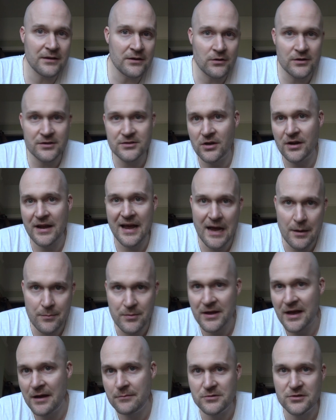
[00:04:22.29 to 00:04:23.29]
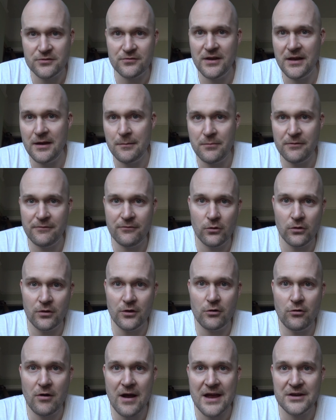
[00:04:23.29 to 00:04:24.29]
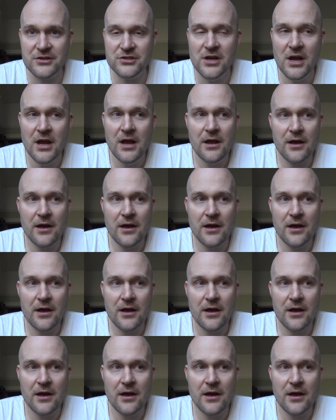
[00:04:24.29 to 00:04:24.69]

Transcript: a nice kind of happy atmosphere before the crash.